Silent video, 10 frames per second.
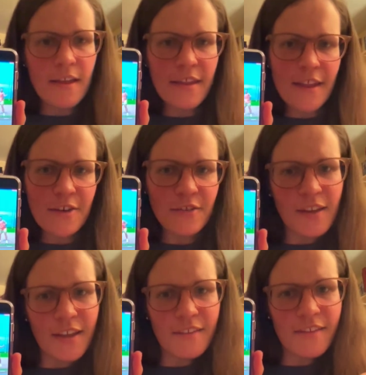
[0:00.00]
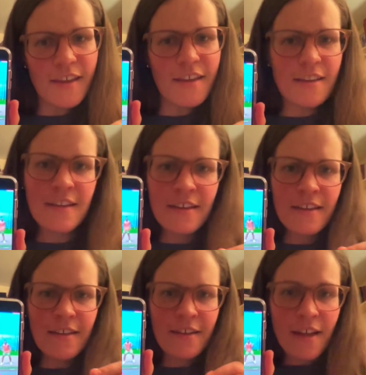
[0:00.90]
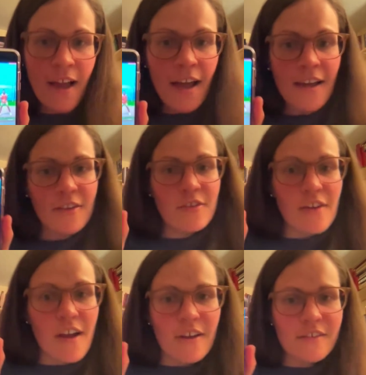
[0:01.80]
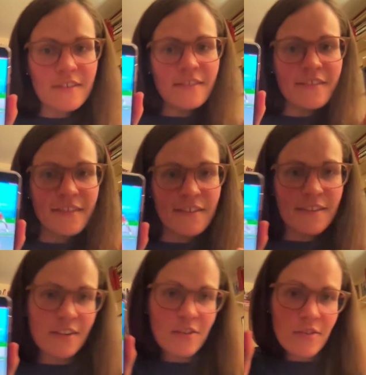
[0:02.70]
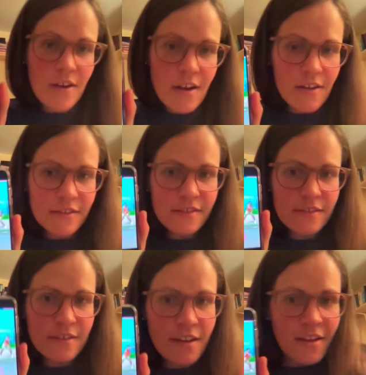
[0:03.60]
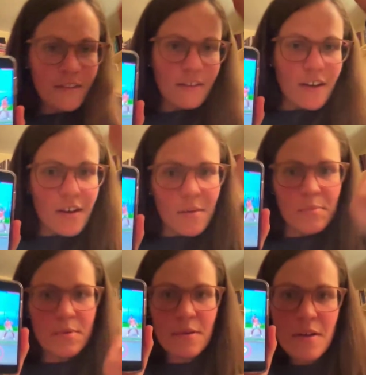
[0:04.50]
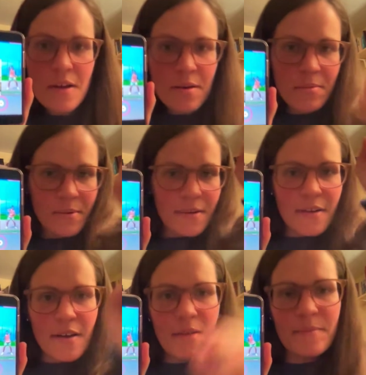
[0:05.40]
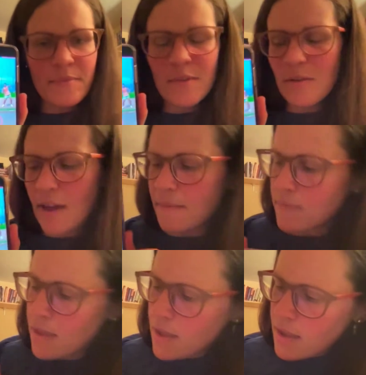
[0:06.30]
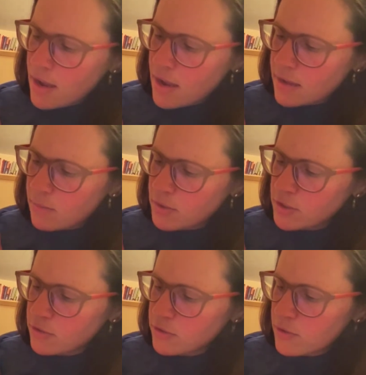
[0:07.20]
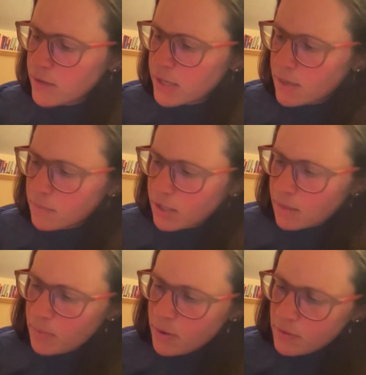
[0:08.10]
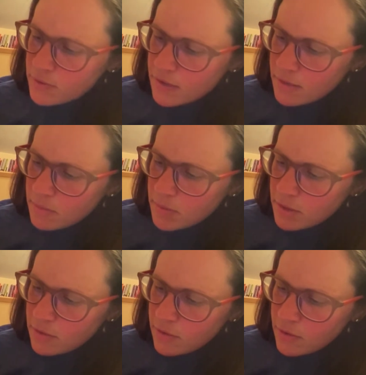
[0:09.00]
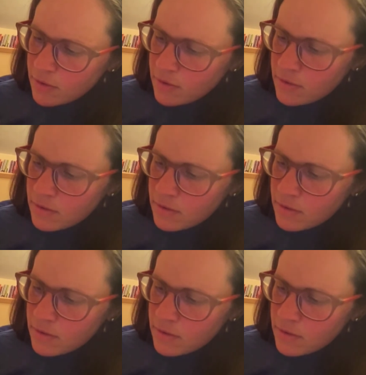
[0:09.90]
and then you're dancing, cross, cross, up, up, up, okay. And then once you do it, I'm not going to post it, but you go to